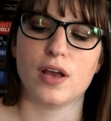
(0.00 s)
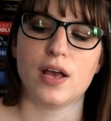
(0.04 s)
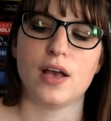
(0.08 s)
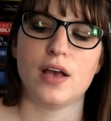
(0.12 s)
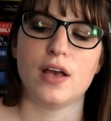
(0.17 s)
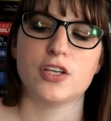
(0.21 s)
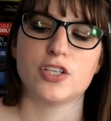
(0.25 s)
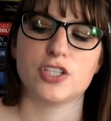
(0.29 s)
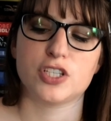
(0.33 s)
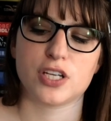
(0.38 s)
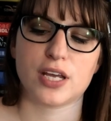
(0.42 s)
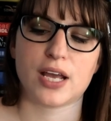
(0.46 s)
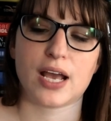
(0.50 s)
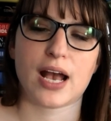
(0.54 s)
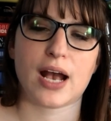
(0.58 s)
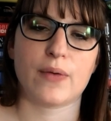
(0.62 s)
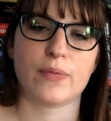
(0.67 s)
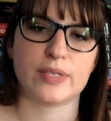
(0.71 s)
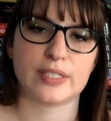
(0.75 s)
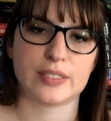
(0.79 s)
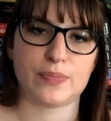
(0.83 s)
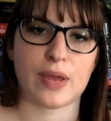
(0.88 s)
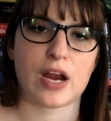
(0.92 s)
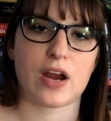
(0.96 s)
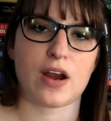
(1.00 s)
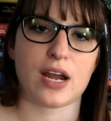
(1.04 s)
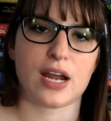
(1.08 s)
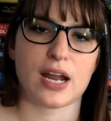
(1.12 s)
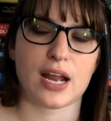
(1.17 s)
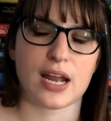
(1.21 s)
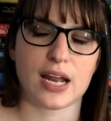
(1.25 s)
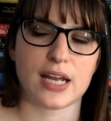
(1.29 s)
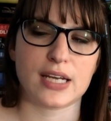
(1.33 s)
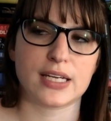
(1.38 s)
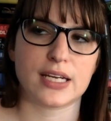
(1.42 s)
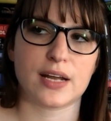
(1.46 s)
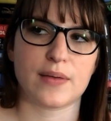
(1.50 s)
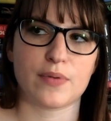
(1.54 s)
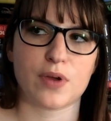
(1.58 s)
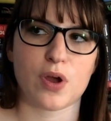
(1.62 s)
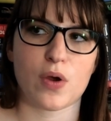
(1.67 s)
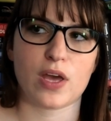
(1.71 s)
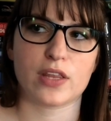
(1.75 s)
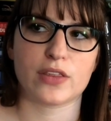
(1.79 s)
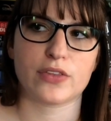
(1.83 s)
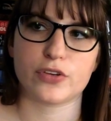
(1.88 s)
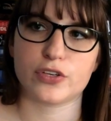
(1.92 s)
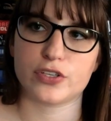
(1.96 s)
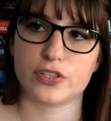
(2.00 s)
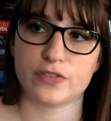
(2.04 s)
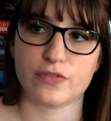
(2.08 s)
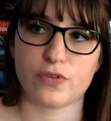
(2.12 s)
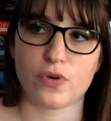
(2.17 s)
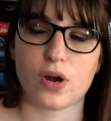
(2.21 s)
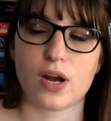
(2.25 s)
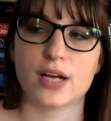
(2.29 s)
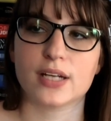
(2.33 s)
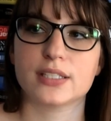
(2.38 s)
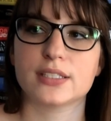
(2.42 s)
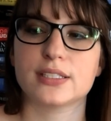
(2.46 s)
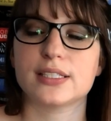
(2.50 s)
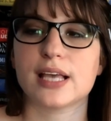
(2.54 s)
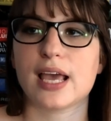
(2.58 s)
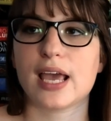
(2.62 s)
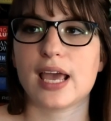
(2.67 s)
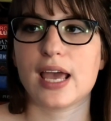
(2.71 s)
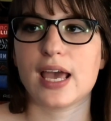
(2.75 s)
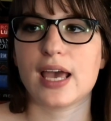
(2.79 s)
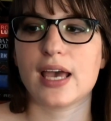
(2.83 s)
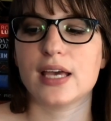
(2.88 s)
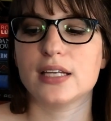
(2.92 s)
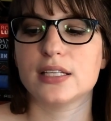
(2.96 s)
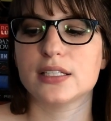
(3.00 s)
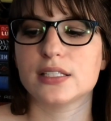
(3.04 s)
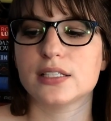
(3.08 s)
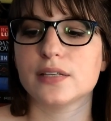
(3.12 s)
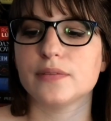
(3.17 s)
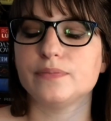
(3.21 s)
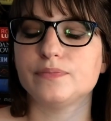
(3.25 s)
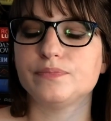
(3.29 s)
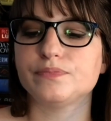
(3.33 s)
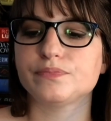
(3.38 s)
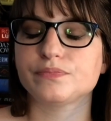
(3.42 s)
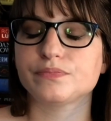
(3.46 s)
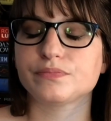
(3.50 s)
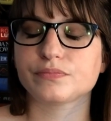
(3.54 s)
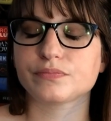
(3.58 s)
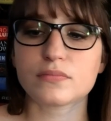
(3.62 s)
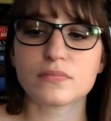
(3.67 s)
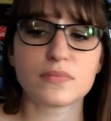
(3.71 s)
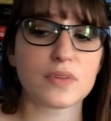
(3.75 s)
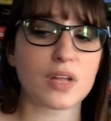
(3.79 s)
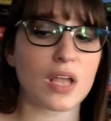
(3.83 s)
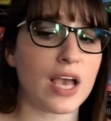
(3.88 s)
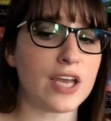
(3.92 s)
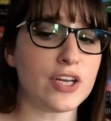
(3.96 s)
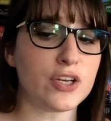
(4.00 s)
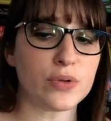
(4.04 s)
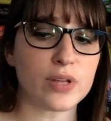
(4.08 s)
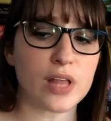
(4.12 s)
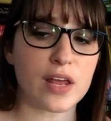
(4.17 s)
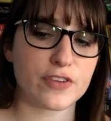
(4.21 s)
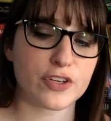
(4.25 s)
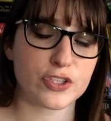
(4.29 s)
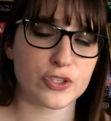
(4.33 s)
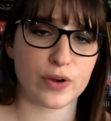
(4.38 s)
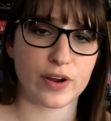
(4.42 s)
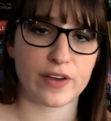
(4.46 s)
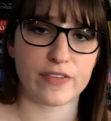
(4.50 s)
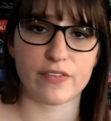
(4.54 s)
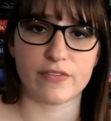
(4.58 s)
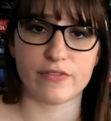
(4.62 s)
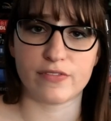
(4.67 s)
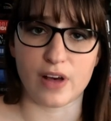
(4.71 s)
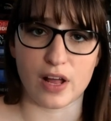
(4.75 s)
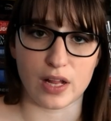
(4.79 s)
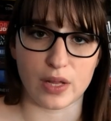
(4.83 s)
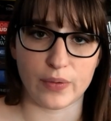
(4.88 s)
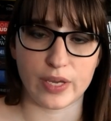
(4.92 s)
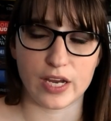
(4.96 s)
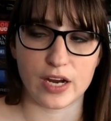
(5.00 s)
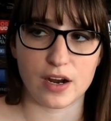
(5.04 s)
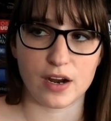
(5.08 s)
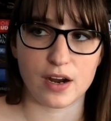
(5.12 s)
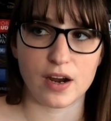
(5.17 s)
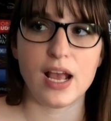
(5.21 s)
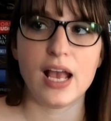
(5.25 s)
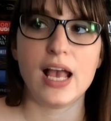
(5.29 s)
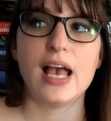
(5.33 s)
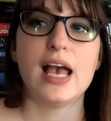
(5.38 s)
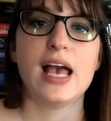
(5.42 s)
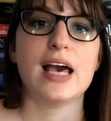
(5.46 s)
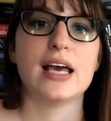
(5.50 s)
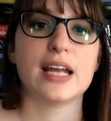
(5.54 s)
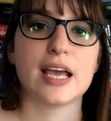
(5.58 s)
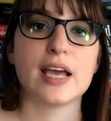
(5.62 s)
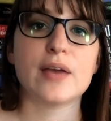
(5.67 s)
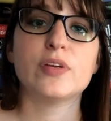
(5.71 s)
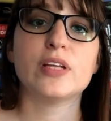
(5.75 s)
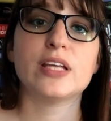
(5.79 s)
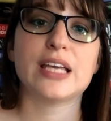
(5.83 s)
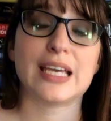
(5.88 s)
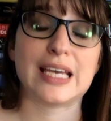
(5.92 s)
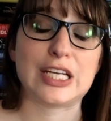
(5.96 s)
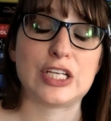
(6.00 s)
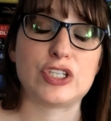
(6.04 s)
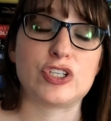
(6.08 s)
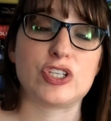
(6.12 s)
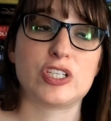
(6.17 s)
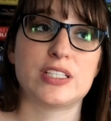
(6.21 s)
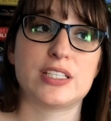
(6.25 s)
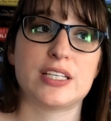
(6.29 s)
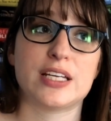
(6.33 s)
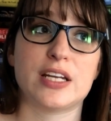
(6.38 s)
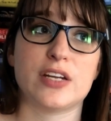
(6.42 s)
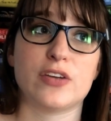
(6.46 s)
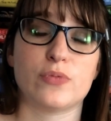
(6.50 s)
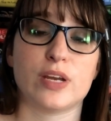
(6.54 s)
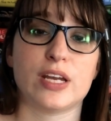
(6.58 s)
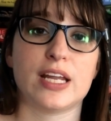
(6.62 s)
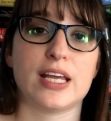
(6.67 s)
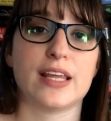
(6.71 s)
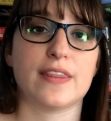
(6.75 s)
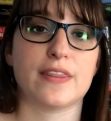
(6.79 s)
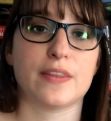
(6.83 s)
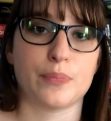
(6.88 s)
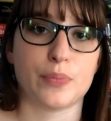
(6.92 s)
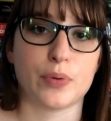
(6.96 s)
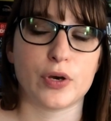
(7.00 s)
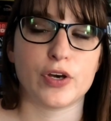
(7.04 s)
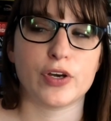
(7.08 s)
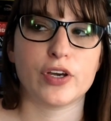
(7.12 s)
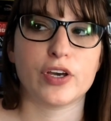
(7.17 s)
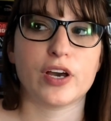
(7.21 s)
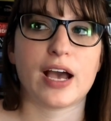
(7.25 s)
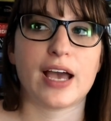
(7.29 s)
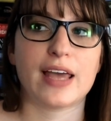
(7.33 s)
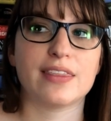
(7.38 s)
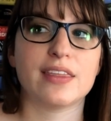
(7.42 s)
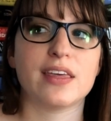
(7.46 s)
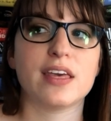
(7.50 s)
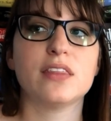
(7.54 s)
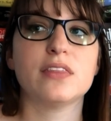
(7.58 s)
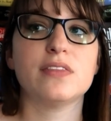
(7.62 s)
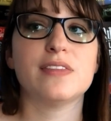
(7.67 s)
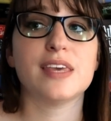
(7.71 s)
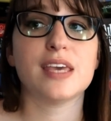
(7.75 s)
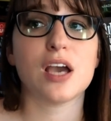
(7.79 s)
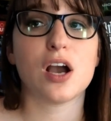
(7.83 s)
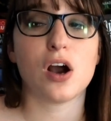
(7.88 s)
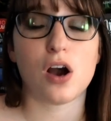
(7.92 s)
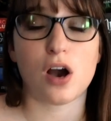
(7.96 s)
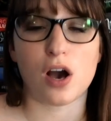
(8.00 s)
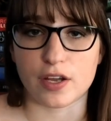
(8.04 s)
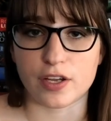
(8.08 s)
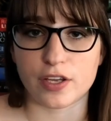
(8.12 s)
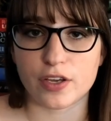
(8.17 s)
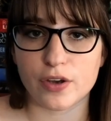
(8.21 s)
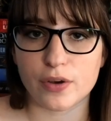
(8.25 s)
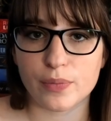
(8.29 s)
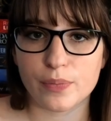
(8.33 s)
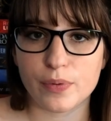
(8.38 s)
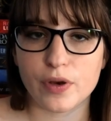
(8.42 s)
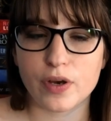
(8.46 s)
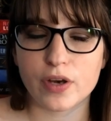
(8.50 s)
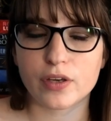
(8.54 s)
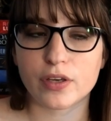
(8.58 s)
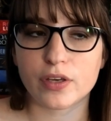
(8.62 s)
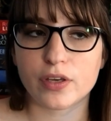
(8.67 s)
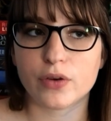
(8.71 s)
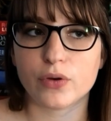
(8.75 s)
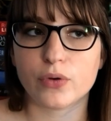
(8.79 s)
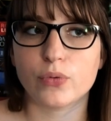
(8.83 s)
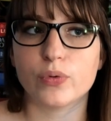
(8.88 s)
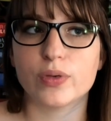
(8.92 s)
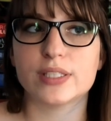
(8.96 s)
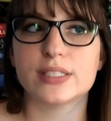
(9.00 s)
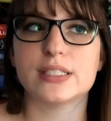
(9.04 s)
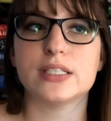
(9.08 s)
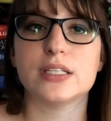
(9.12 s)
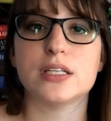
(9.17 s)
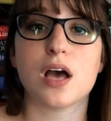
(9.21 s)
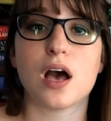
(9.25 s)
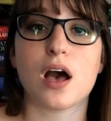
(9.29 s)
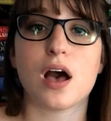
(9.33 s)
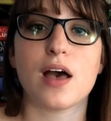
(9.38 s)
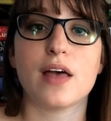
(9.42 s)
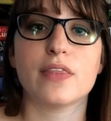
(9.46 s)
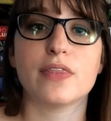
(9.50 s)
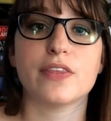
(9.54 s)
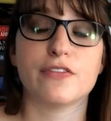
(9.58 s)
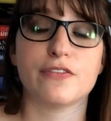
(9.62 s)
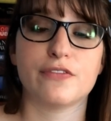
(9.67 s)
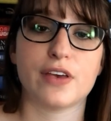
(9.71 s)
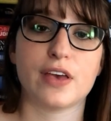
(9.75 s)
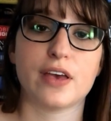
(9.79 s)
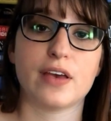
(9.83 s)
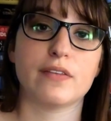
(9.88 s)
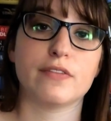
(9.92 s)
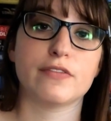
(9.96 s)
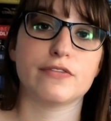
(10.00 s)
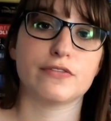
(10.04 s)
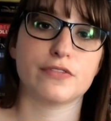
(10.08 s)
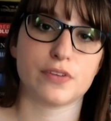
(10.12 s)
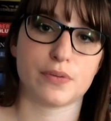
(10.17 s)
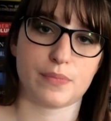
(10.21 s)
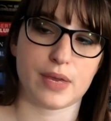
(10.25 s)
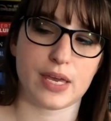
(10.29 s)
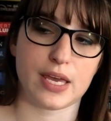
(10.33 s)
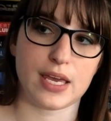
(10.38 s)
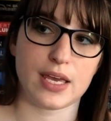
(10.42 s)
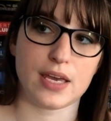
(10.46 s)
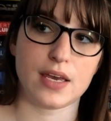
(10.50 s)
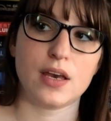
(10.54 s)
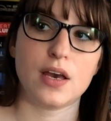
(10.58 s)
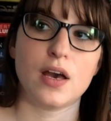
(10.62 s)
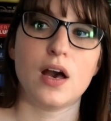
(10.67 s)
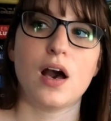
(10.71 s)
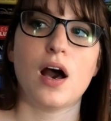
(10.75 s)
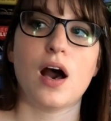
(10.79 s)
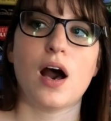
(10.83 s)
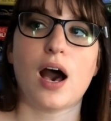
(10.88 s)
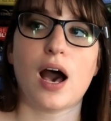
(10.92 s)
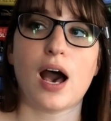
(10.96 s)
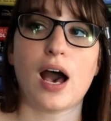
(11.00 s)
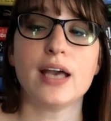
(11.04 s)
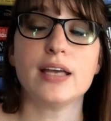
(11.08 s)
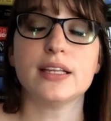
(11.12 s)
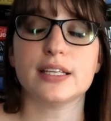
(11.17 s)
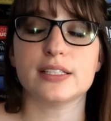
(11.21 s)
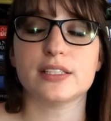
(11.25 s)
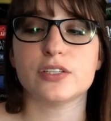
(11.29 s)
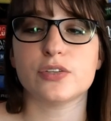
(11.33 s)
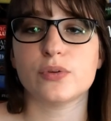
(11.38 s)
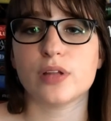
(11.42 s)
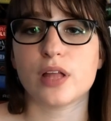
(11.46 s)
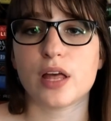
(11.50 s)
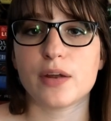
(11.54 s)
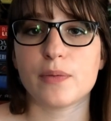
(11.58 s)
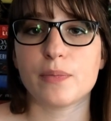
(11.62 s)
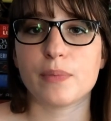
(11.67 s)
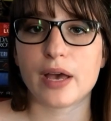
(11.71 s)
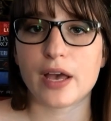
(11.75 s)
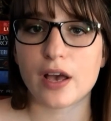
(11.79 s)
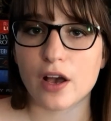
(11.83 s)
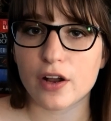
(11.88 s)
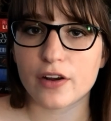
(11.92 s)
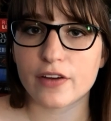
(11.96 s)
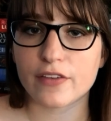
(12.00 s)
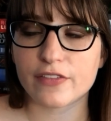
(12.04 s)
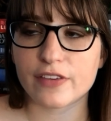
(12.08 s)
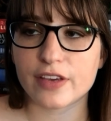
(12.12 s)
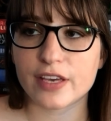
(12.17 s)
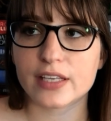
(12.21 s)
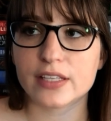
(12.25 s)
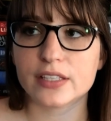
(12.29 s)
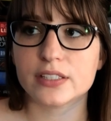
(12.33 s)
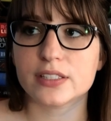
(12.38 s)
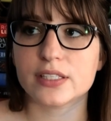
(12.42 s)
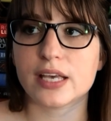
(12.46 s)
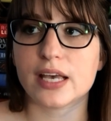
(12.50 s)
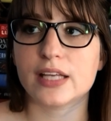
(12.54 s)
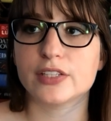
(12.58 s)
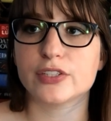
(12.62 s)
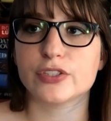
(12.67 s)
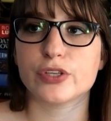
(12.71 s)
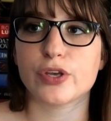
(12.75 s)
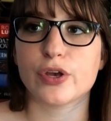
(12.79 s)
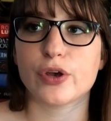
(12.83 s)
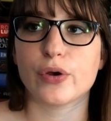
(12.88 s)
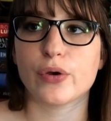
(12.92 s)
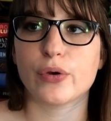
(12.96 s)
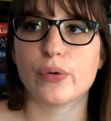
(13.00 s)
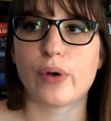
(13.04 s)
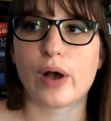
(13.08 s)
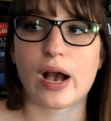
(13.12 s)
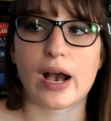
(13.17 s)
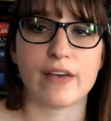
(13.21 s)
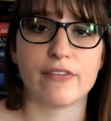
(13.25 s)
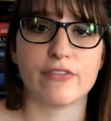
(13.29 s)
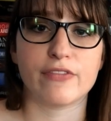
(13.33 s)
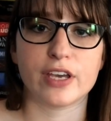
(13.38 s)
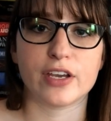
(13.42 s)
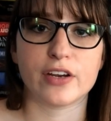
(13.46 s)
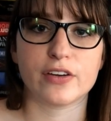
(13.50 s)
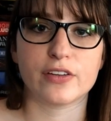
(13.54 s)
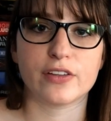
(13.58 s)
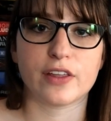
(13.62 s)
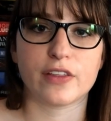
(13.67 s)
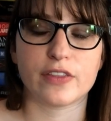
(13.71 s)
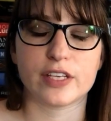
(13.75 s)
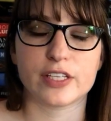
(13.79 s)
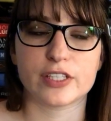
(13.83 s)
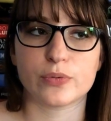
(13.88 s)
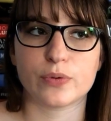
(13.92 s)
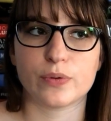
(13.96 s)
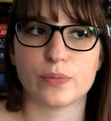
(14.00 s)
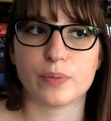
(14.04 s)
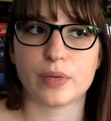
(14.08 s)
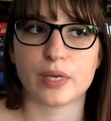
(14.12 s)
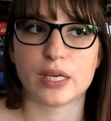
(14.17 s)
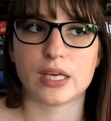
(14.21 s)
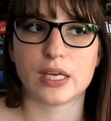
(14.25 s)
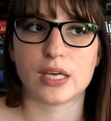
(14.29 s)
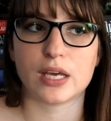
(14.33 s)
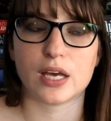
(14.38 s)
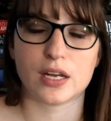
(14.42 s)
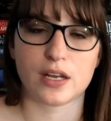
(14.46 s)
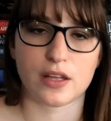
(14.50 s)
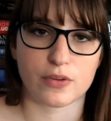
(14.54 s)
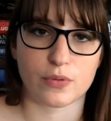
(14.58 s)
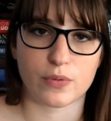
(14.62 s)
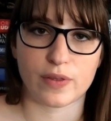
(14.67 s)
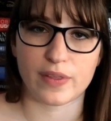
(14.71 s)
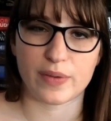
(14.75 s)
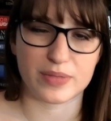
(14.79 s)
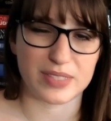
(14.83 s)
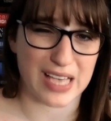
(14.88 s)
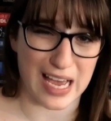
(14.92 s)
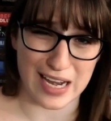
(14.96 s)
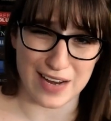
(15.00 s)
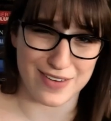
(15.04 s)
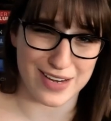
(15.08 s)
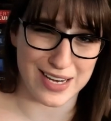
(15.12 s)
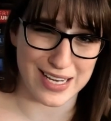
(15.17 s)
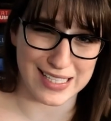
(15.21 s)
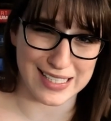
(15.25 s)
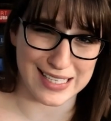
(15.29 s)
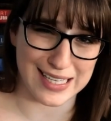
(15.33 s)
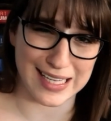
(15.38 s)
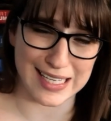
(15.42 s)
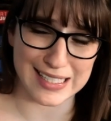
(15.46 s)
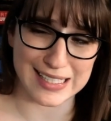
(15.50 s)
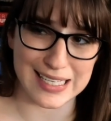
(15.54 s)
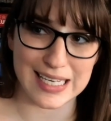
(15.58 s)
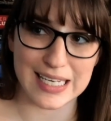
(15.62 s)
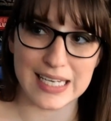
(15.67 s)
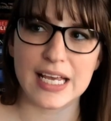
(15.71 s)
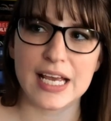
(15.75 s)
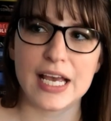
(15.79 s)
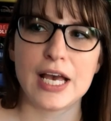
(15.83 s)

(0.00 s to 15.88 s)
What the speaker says: she was married and ended up going through a divorce. And I know a lot of her story from following her, and I am really interested in reading the book. I think the audiobook was not the fit for me. I listen to a lot of biographies, and so I figured that this would be another one that was kind of an easy listen.